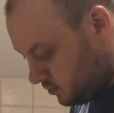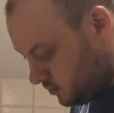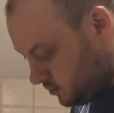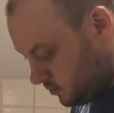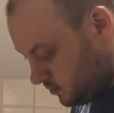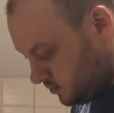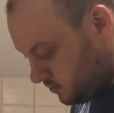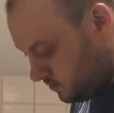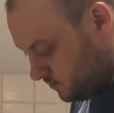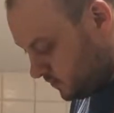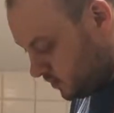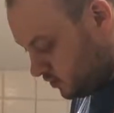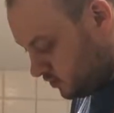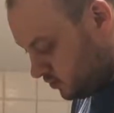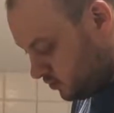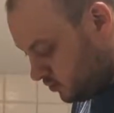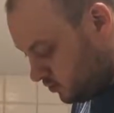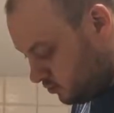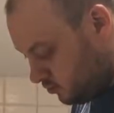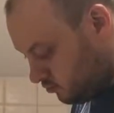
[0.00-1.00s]
1,
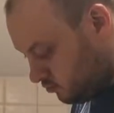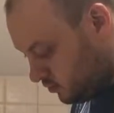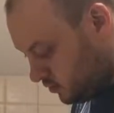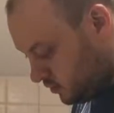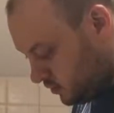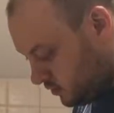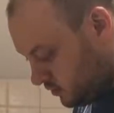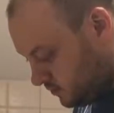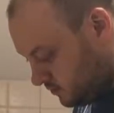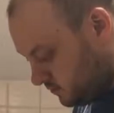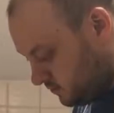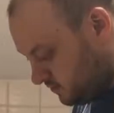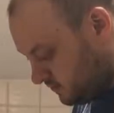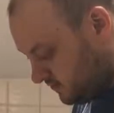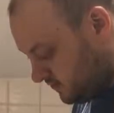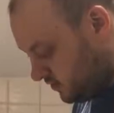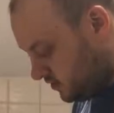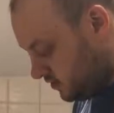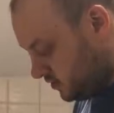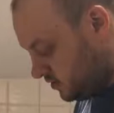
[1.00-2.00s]
2, 3,
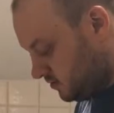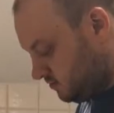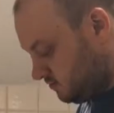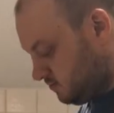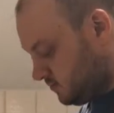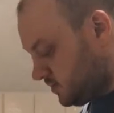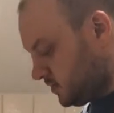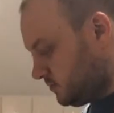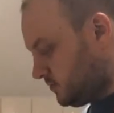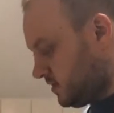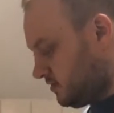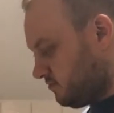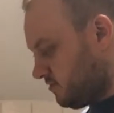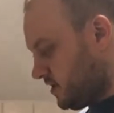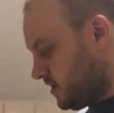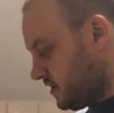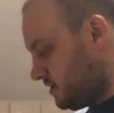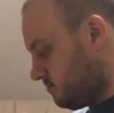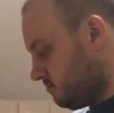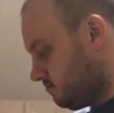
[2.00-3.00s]
4, that's about
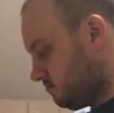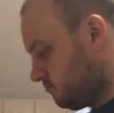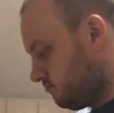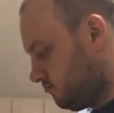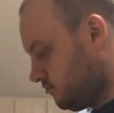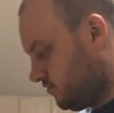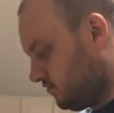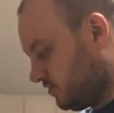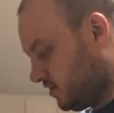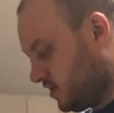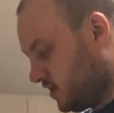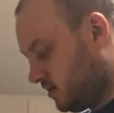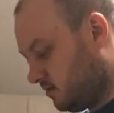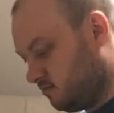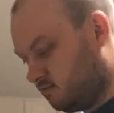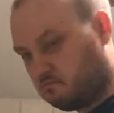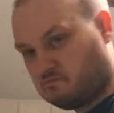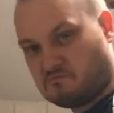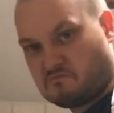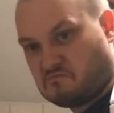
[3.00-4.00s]
right, roughly,
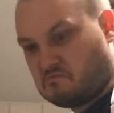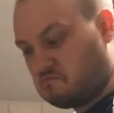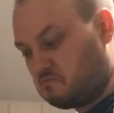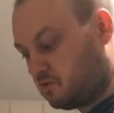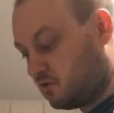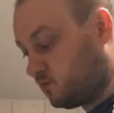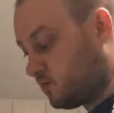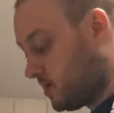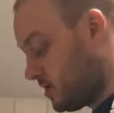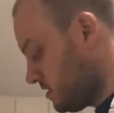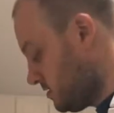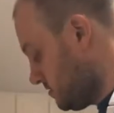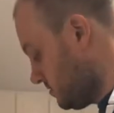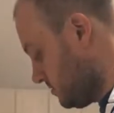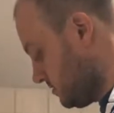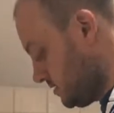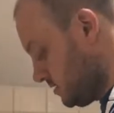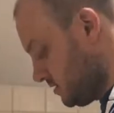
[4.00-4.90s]
doesn't matter.